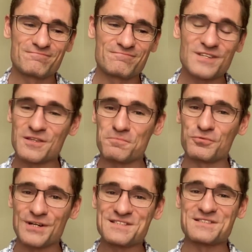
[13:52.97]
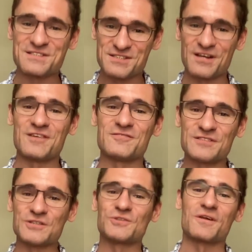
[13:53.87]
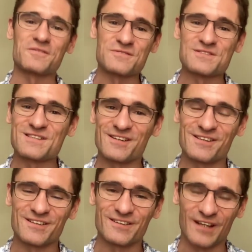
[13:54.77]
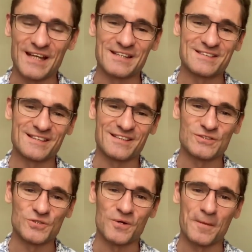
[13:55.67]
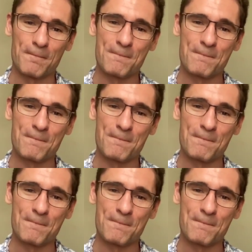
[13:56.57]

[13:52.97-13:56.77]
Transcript: be in the presence of each other's light and joy.